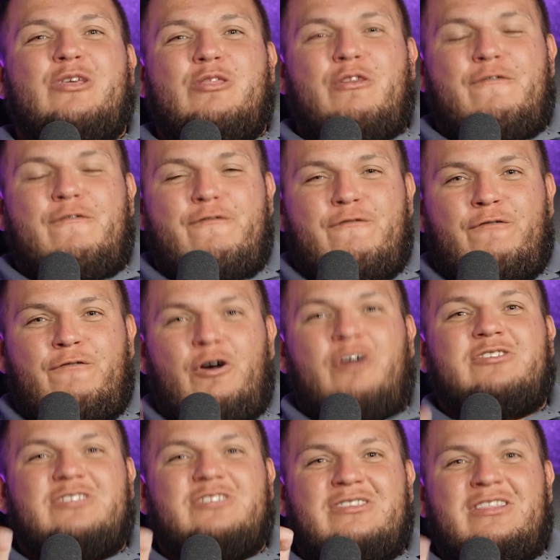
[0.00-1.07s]
the
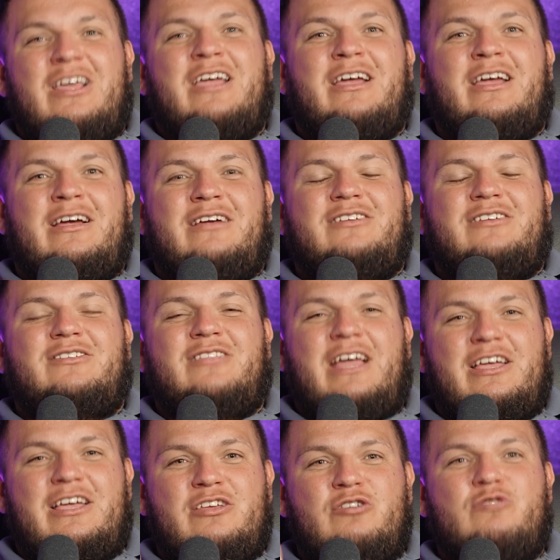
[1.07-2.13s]
first thing
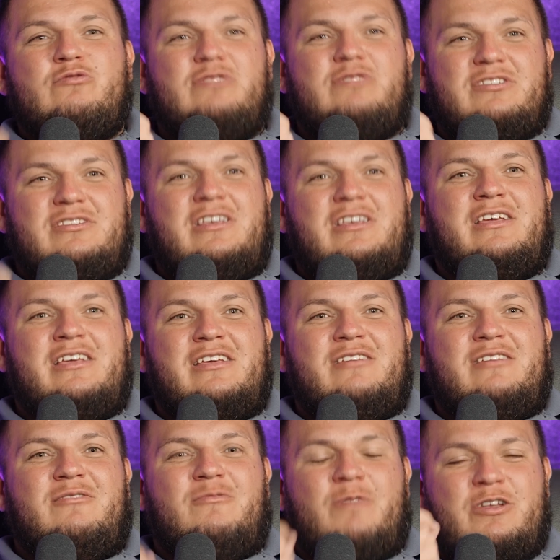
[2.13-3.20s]
that you see
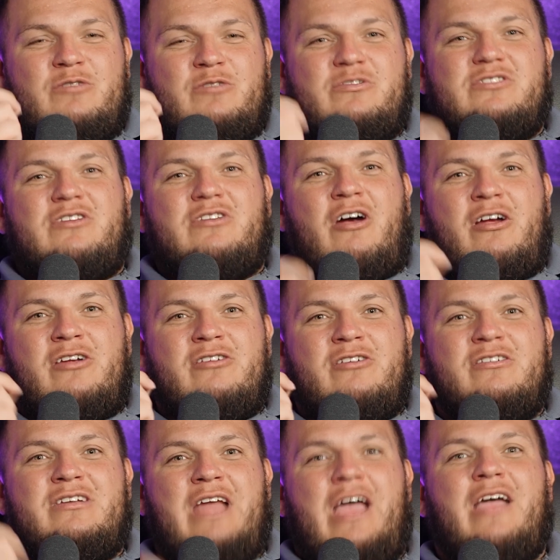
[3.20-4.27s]
when you start your
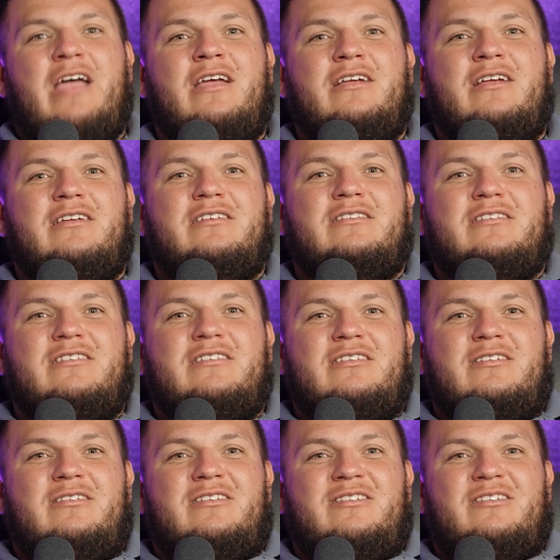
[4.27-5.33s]
day.
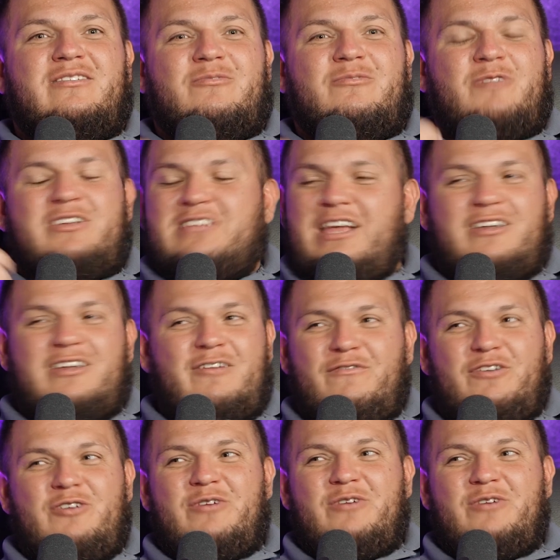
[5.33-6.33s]
What has that done for you